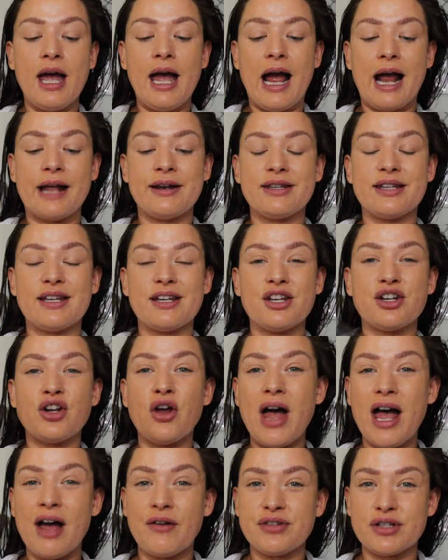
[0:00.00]
And you don't
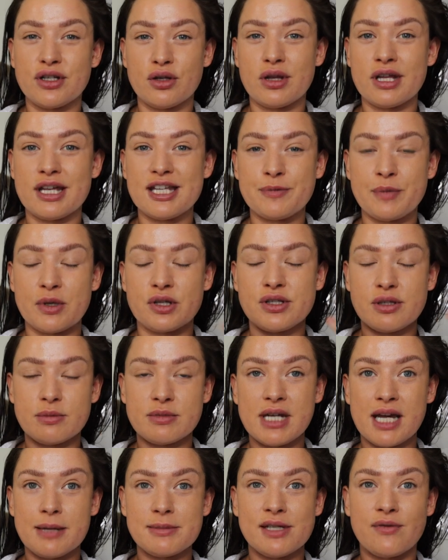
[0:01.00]
have to do this, but
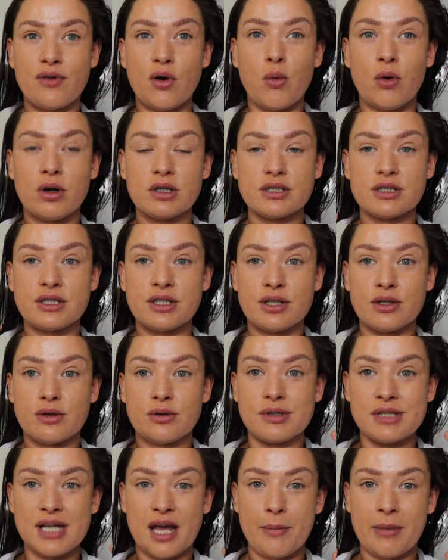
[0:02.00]
sometimes if I want to
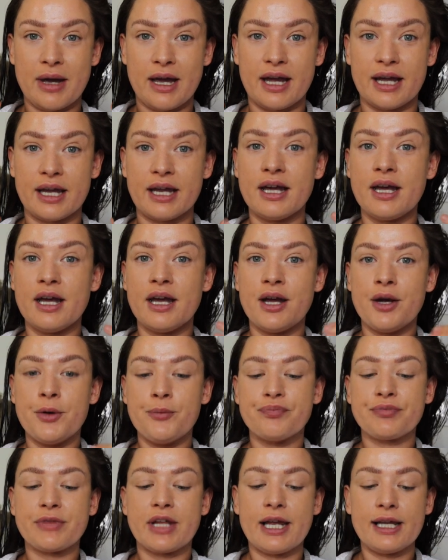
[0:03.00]
set my
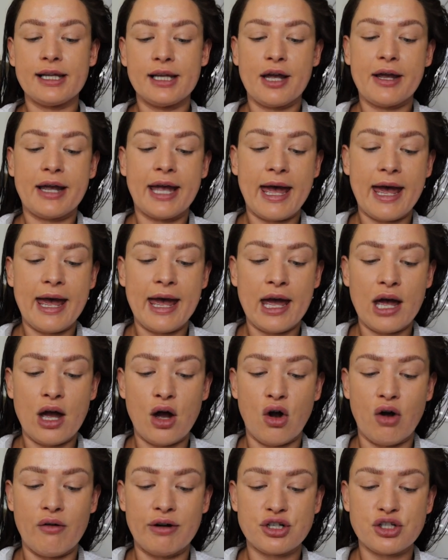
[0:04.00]
Heliocare
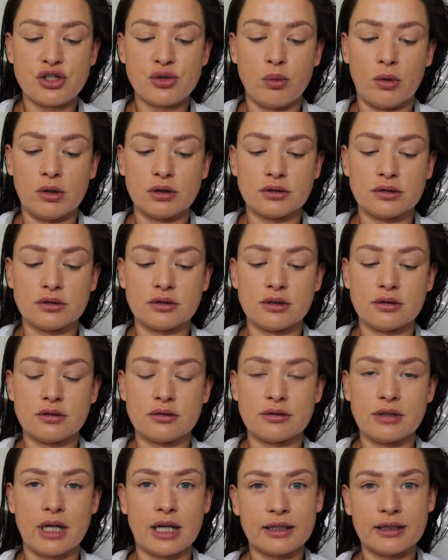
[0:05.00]
or I just want
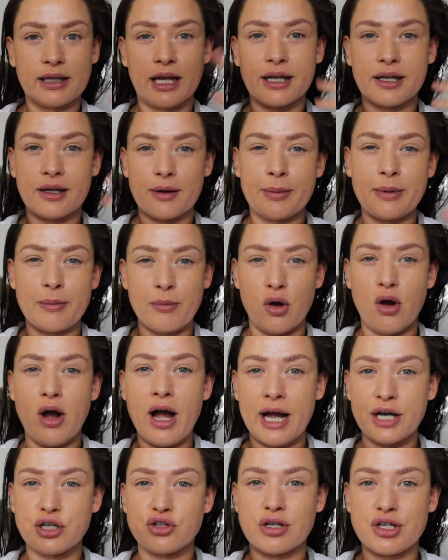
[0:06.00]
like a bit more
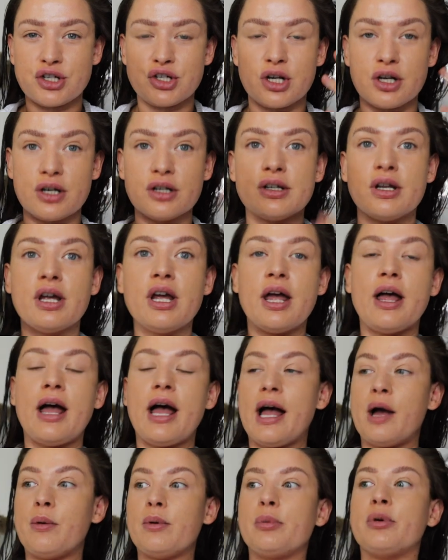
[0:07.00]
hydration,
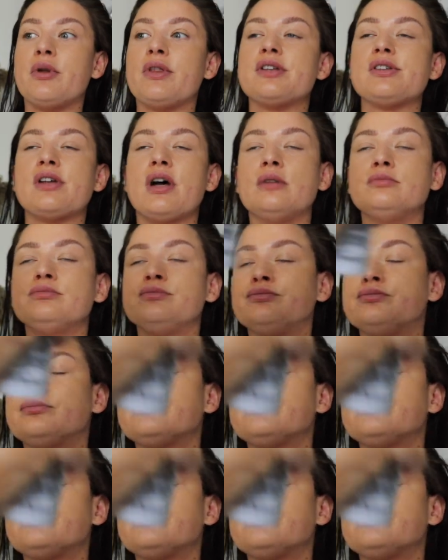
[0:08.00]
I will put this on.